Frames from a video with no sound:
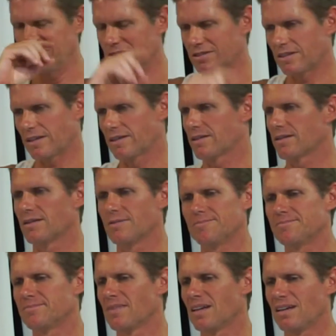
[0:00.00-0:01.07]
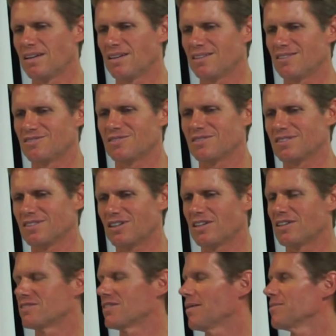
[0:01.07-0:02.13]
There's there's a
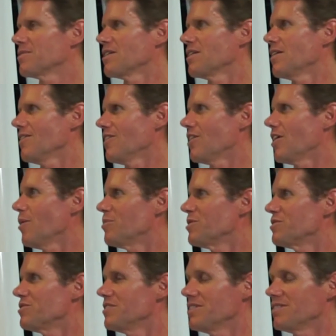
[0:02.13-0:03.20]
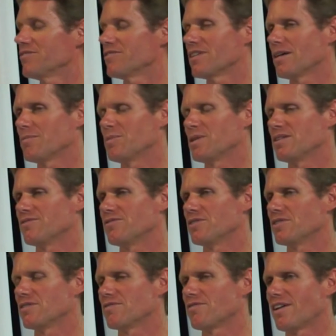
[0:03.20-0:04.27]
lot of times not a lot of opportunity for that, but if you
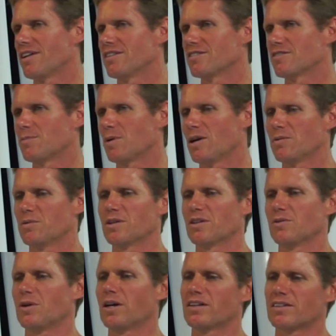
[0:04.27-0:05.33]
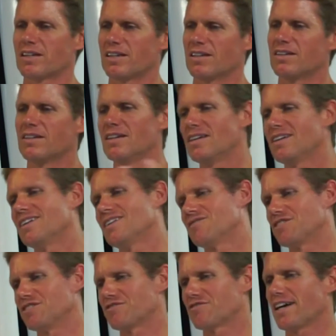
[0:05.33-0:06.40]
can find a spot where the water kind of
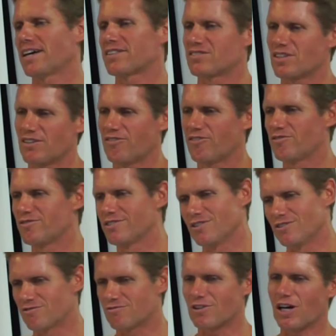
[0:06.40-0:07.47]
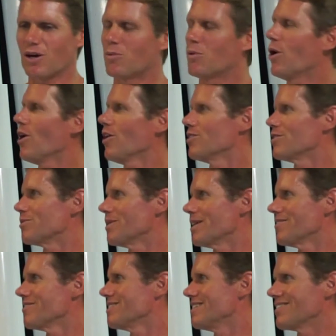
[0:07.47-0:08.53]
refracts off of a rock wall or
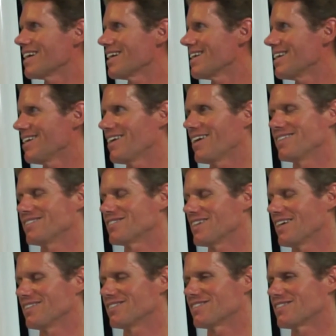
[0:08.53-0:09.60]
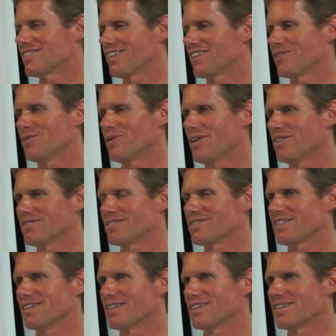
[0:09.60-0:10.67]
whatever, kind of at China Walls,
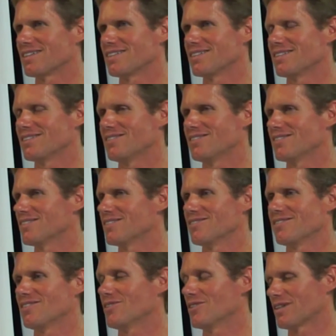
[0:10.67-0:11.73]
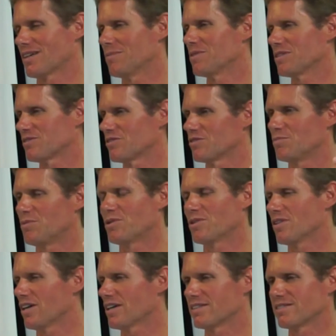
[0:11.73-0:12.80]
it's like, or coming towards
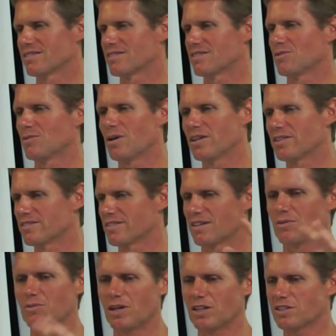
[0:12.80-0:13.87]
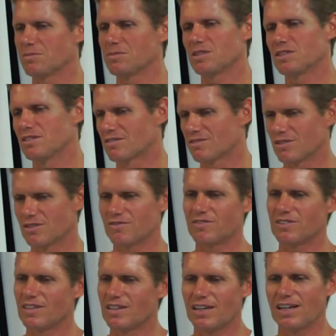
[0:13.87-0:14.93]
Portlock, it's just the water's like a washing machine. So if
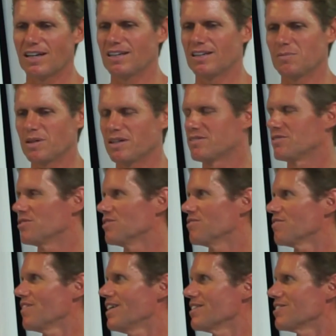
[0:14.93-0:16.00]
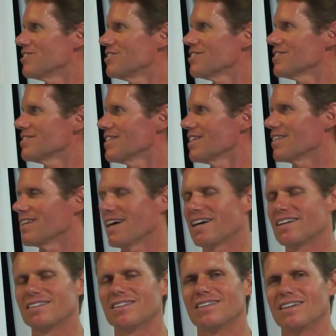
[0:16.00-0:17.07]
any place you can find conditions like
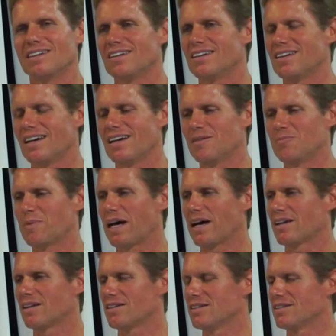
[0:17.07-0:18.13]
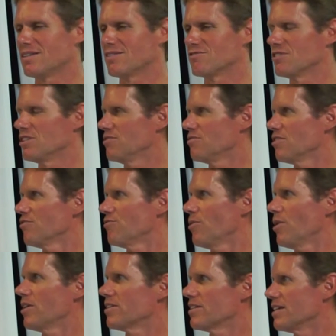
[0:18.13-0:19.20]
that and paddle in the really rough
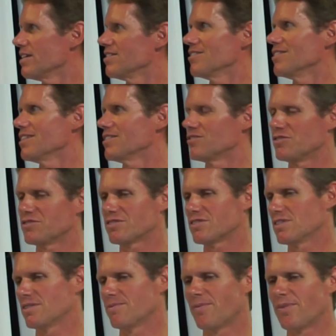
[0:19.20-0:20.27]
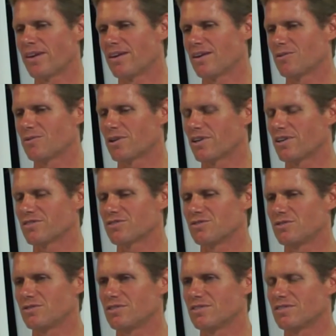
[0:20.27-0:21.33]
water, get your legs used to it. What I also
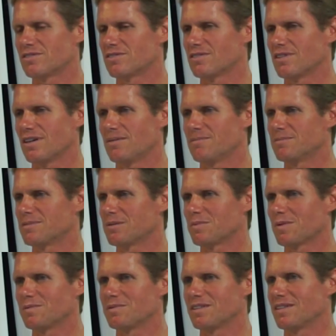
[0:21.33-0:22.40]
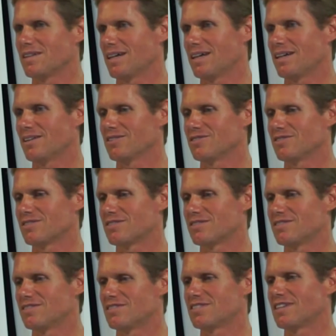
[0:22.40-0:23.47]
do is sometimes at night I'll just
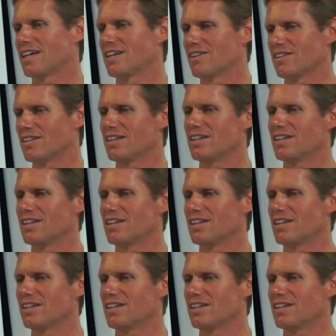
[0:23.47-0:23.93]
stand on an